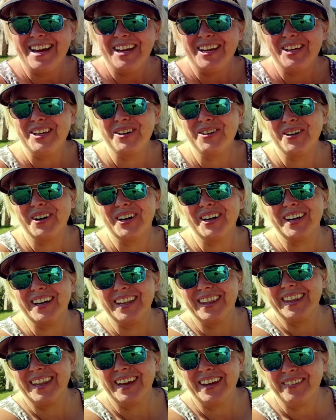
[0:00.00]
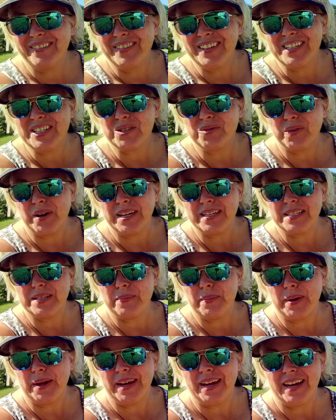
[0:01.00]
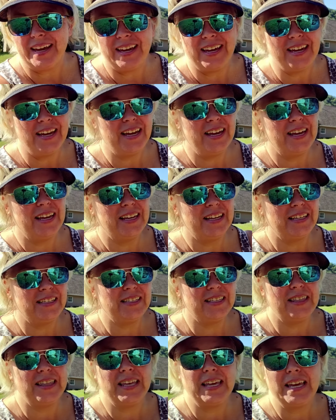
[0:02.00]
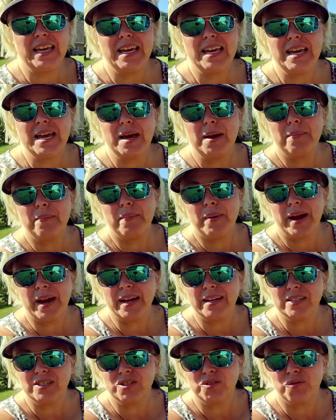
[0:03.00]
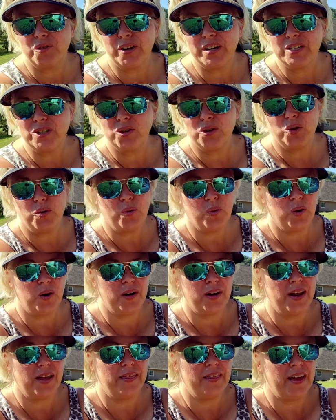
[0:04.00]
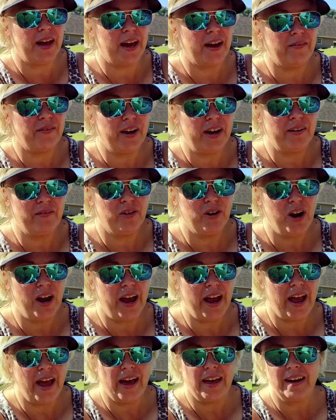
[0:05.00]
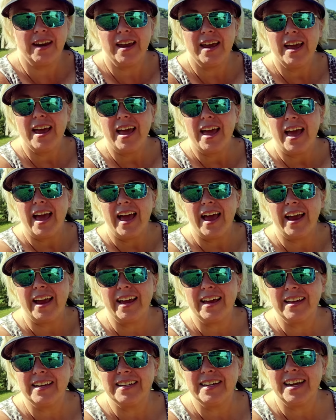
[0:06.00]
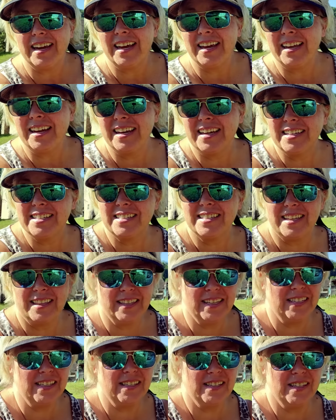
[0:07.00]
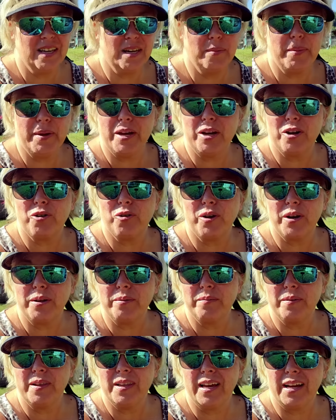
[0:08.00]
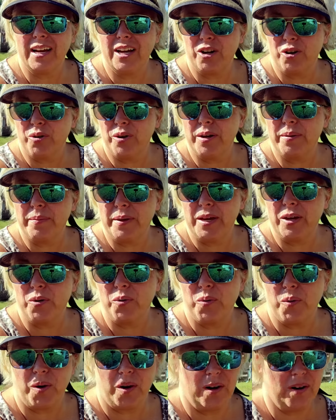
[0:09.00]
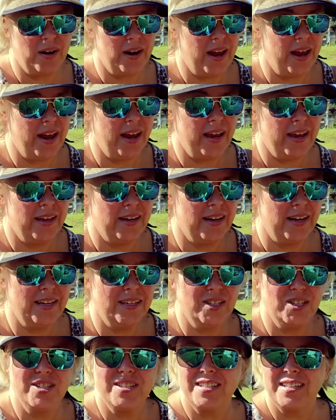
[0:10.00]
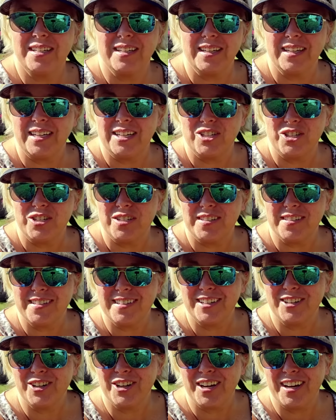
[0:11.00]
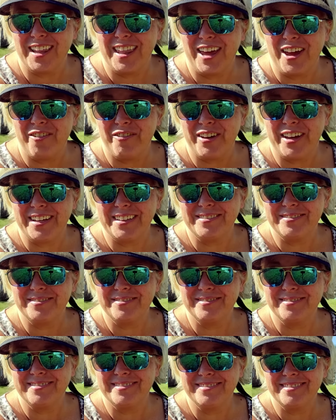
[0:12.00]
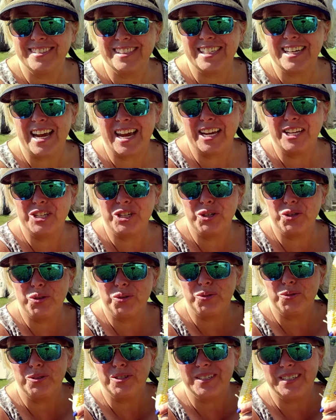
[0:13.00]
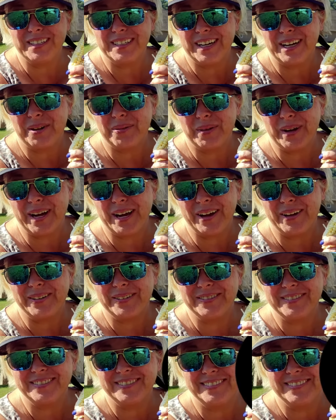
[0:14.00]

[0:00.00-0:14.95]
You are gonna love this recipe. It is the best freezer corn that I've ever had. And this is going to be a creamy corn, and it's just delicious. You're going to love it. Stay tuned. Here we go.